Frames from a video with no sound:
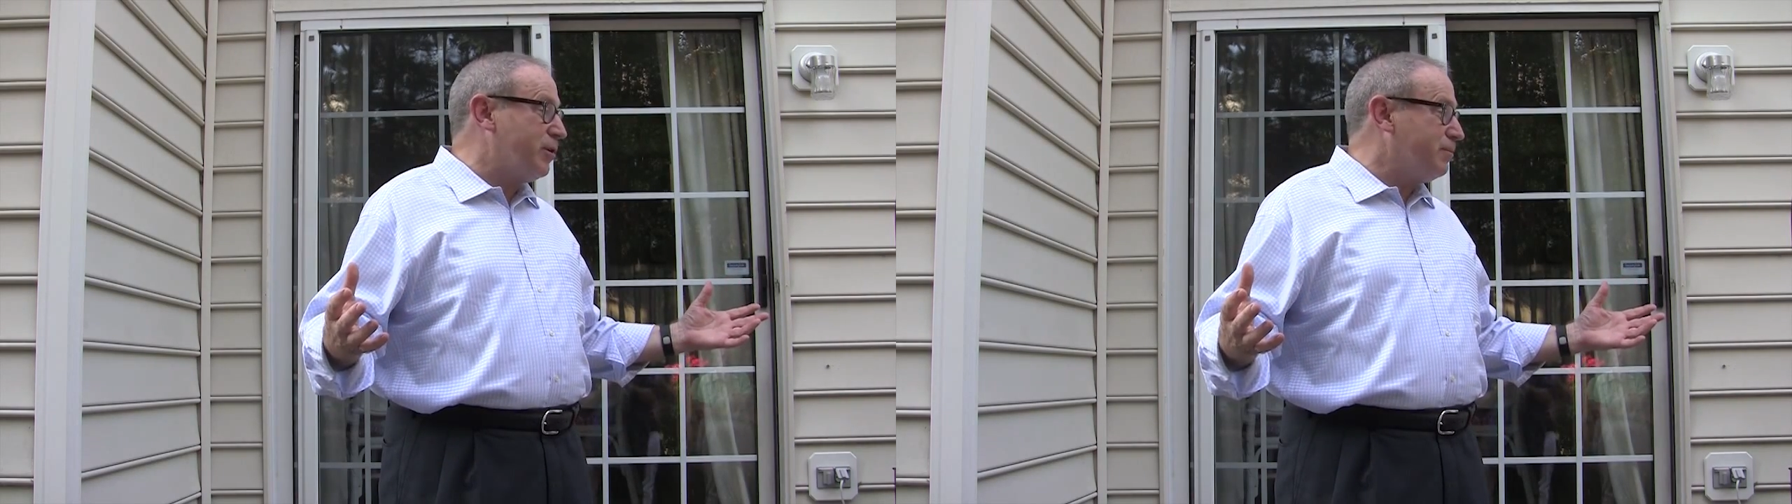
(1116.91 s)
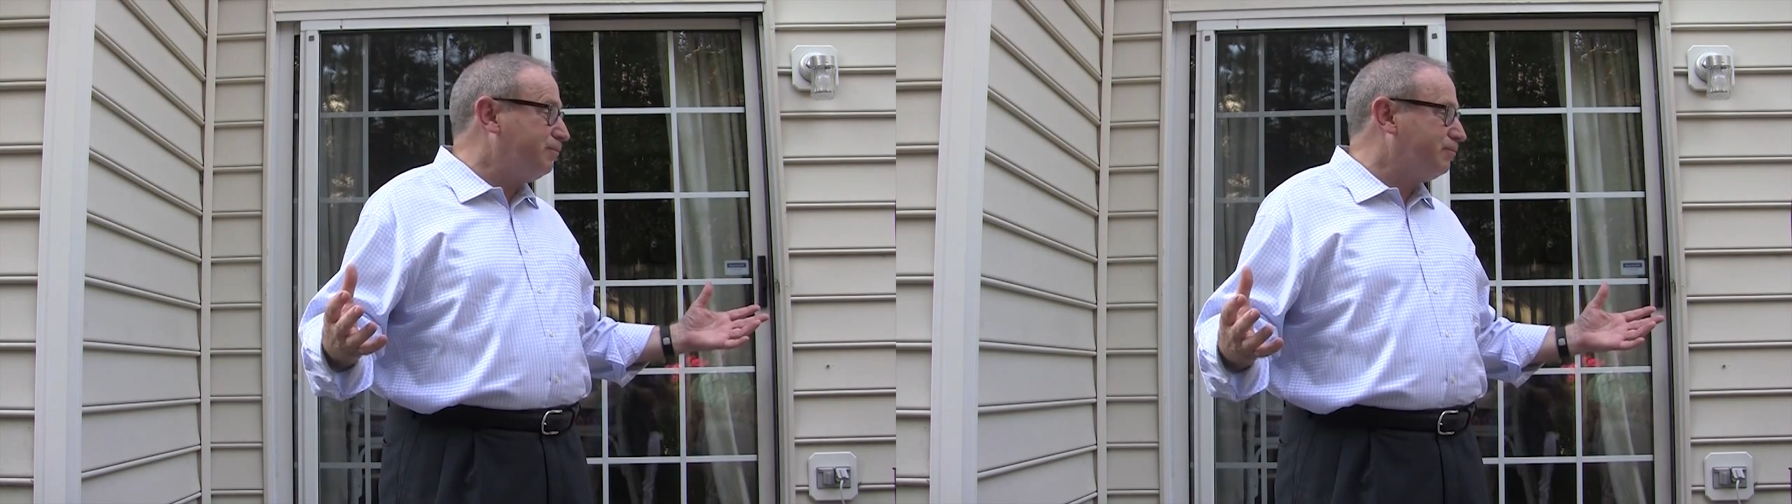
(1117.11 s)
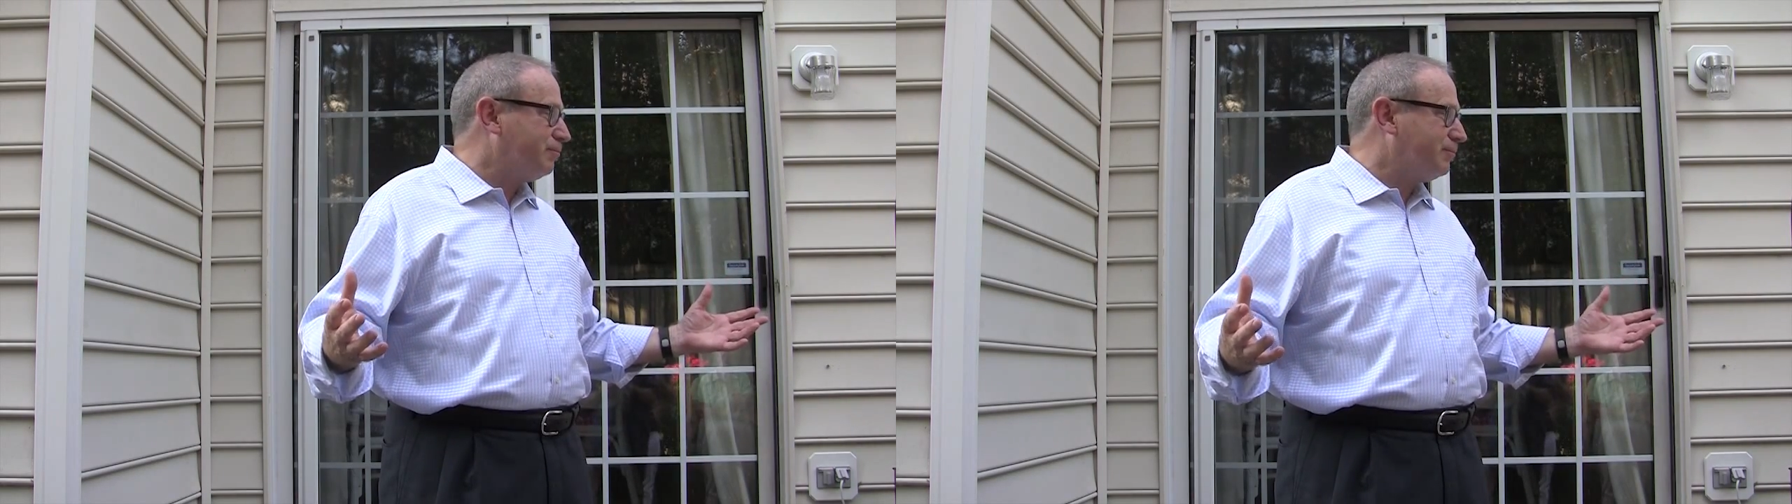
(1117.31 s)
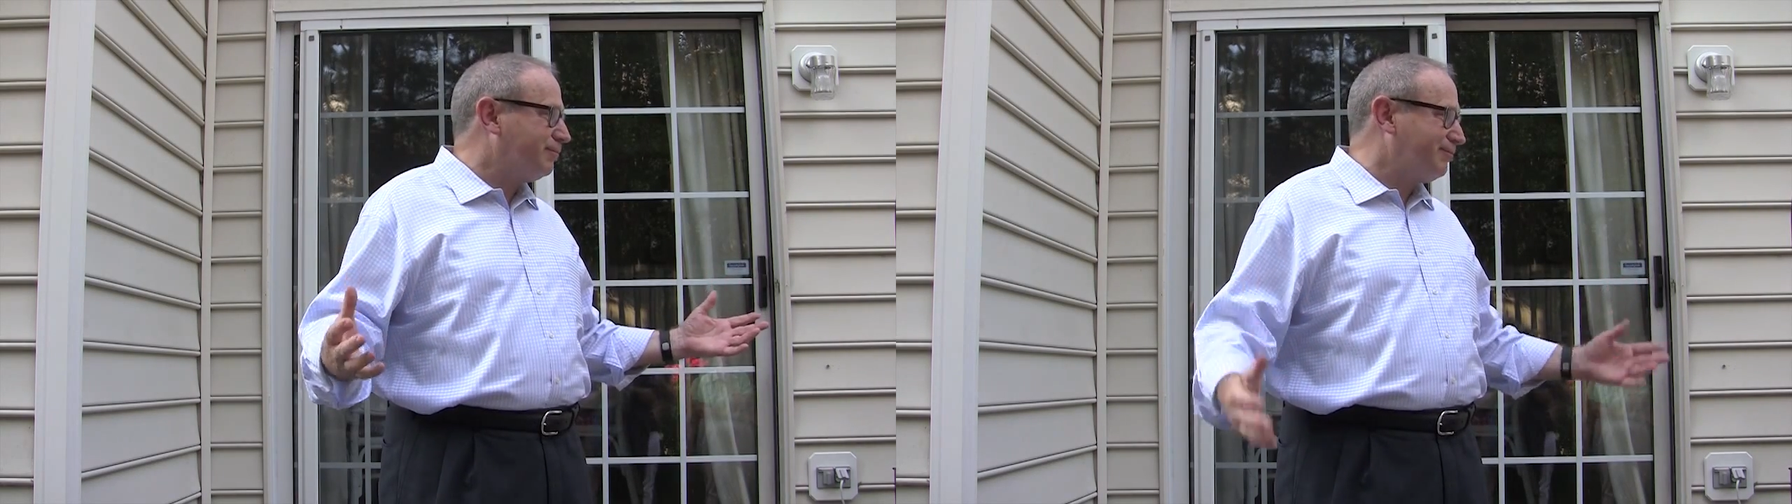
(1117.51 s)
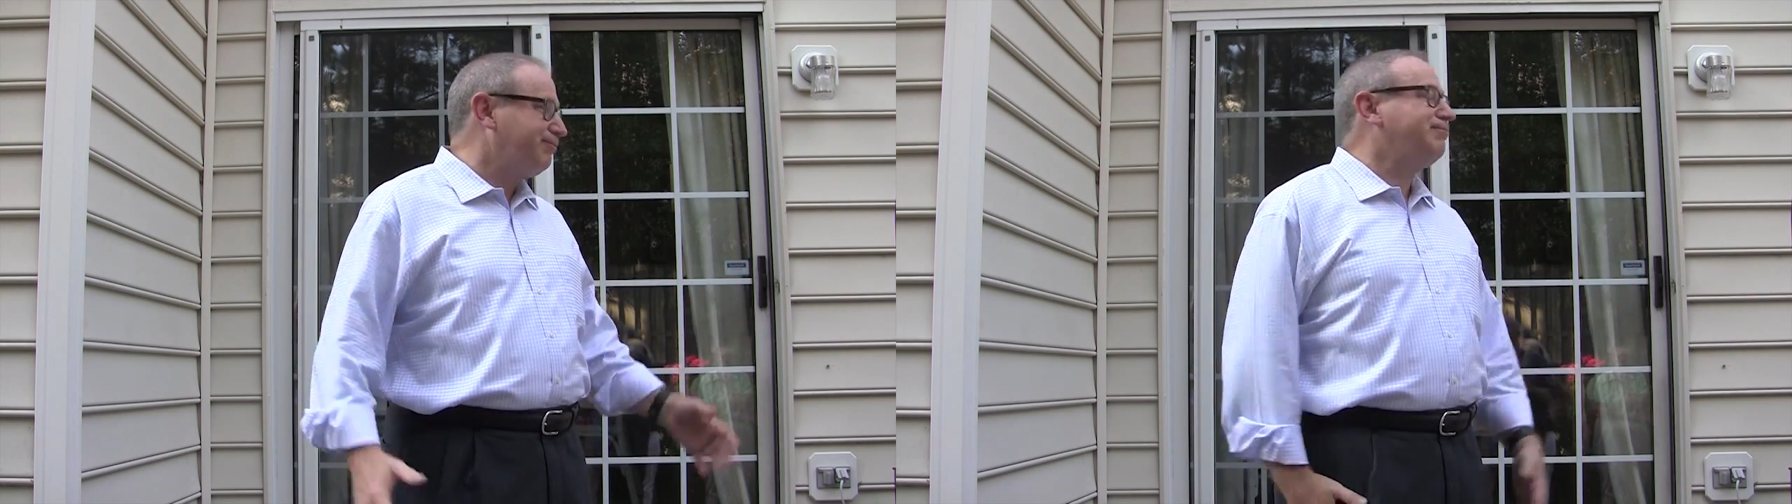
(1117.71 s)
you.
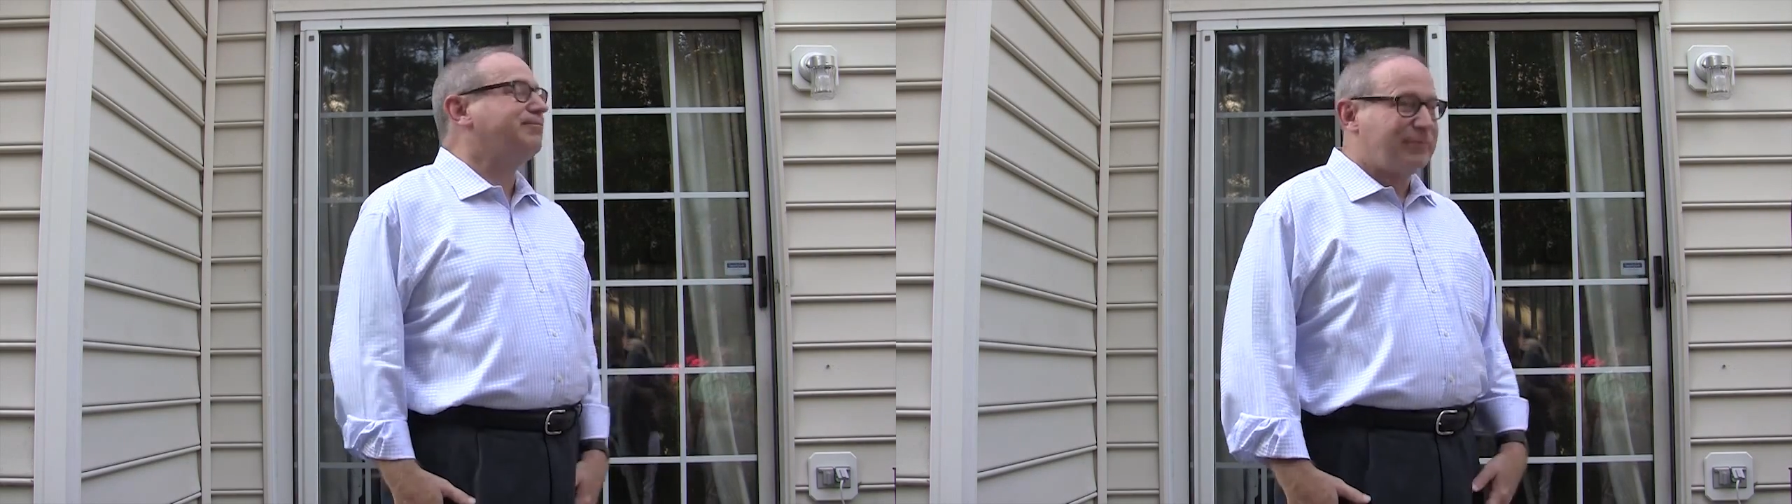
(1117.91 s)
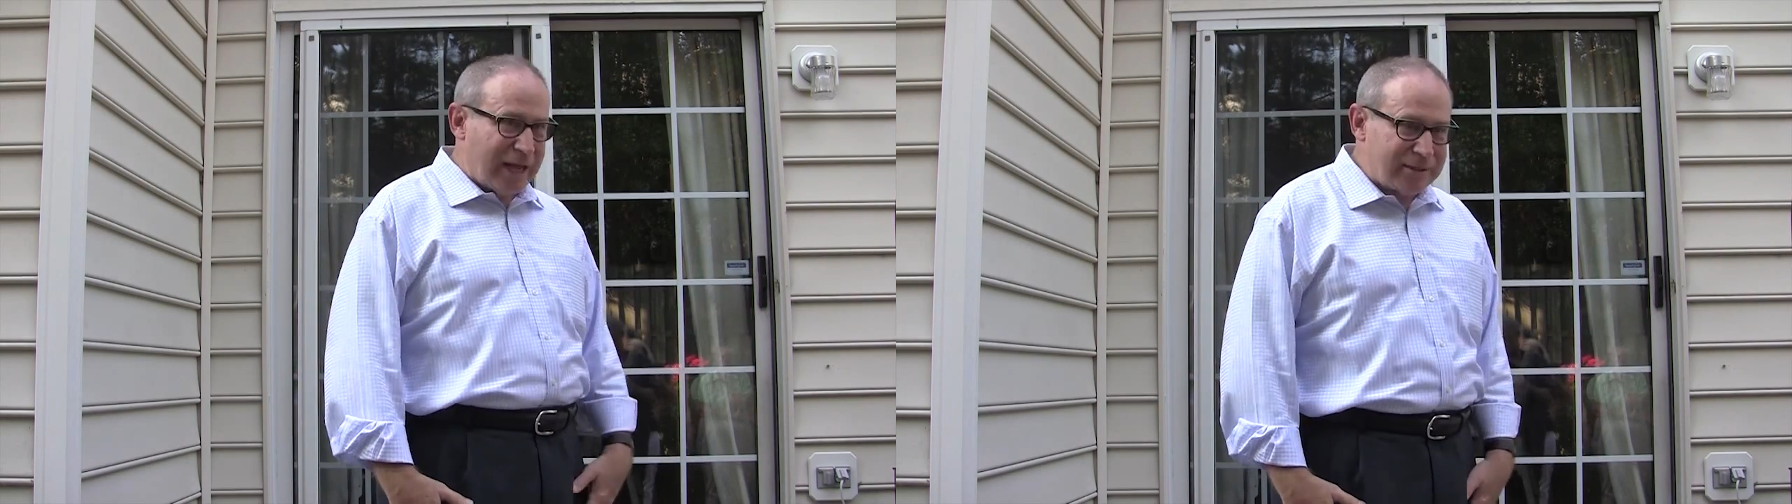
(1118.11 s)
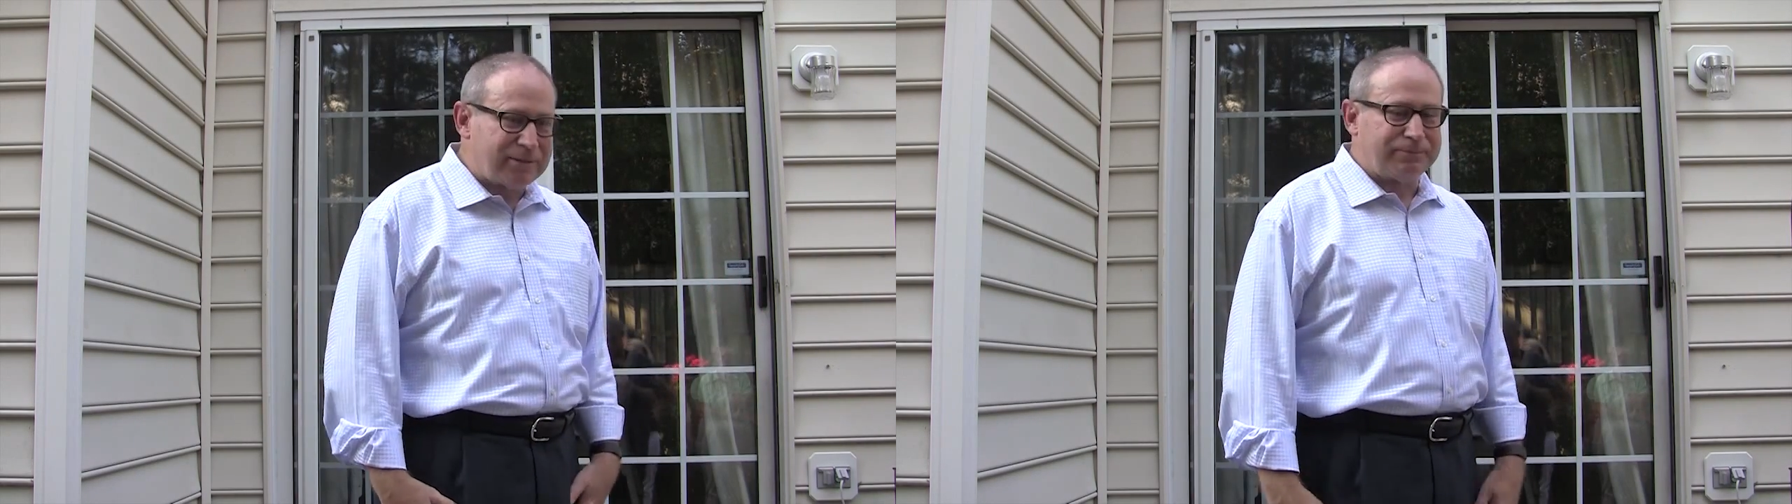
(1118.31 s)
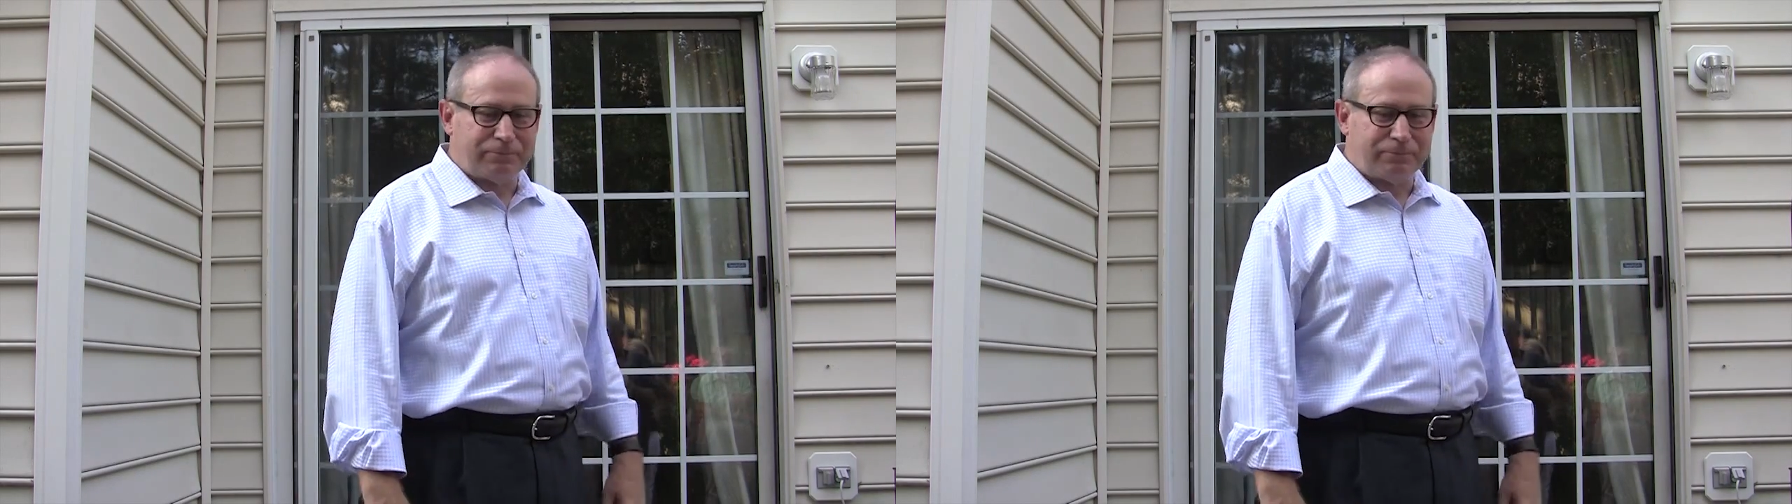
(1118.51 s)
Thanks.